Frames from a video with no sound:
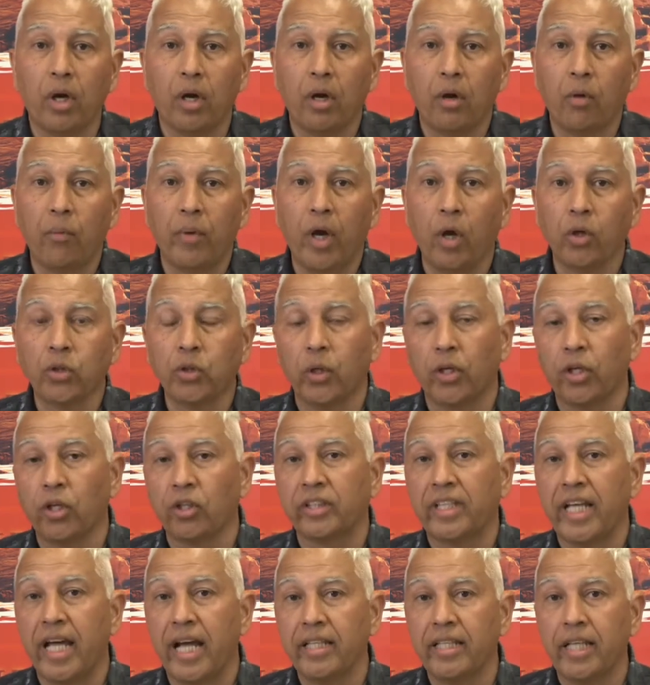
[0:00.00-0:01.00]
we also
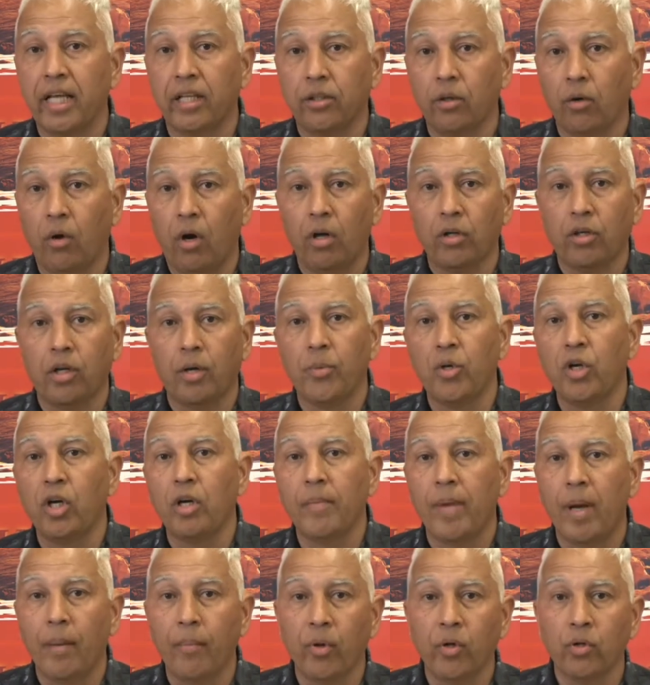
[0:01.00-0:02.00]
understand that there are community
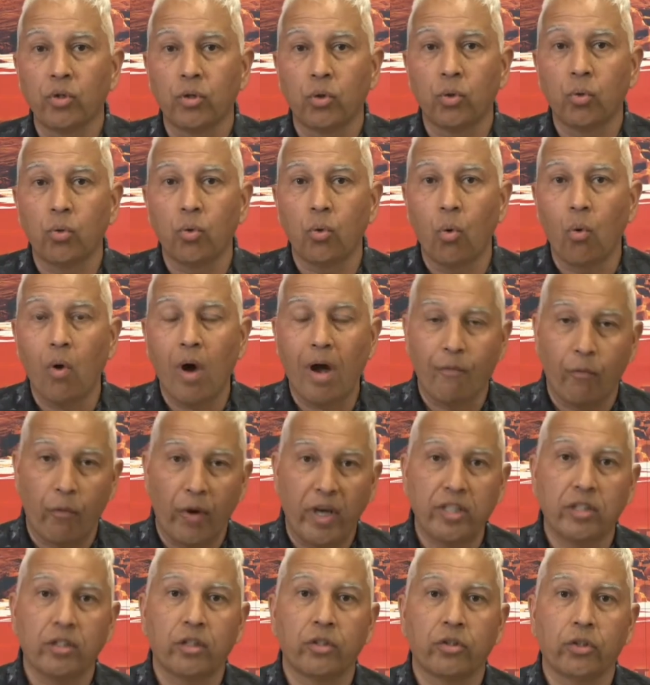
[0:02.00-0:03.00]
members who have
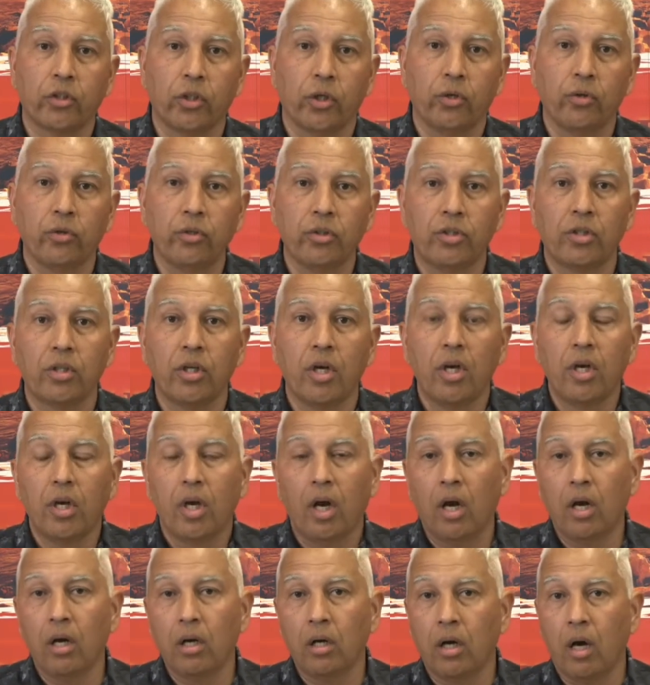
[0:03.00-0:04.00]
raised concerns
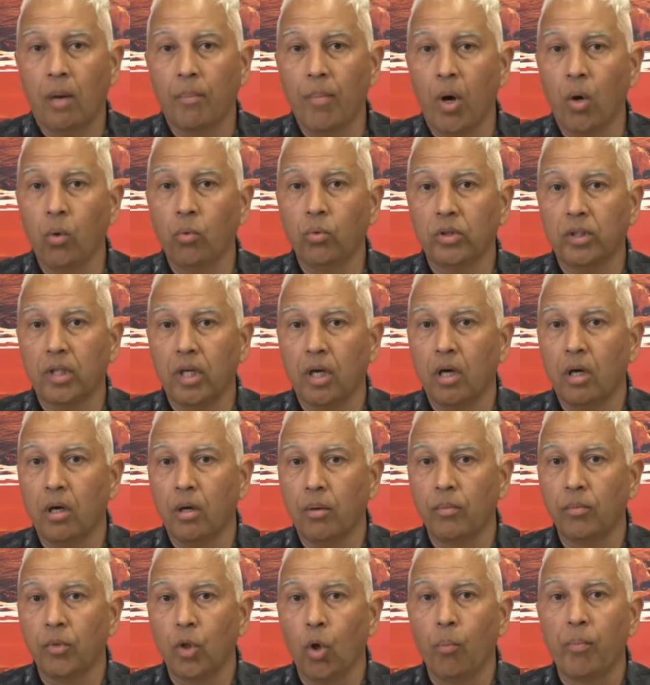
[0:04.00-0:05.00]
about
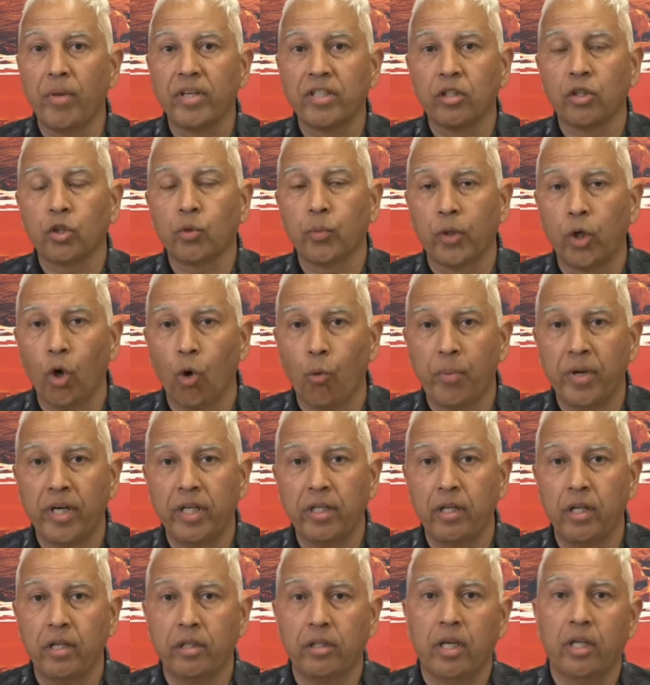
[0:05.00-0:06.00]
business
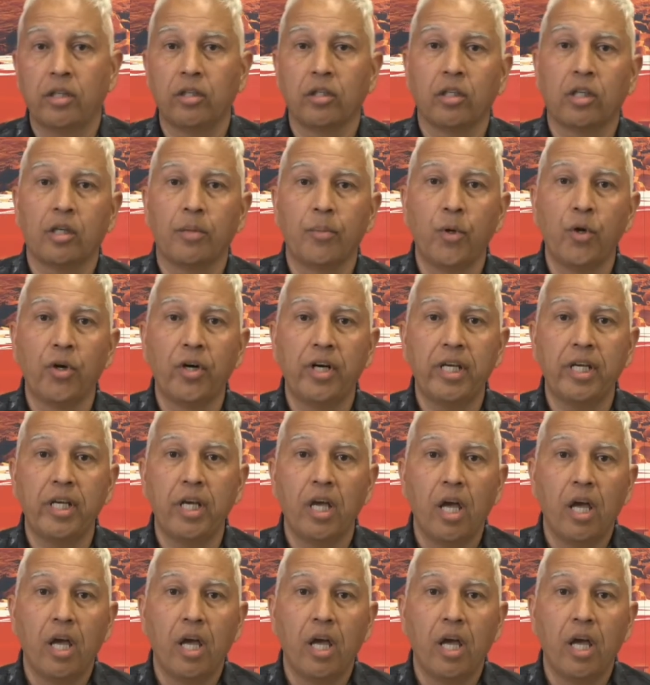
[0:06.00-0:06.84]
reopening in the community,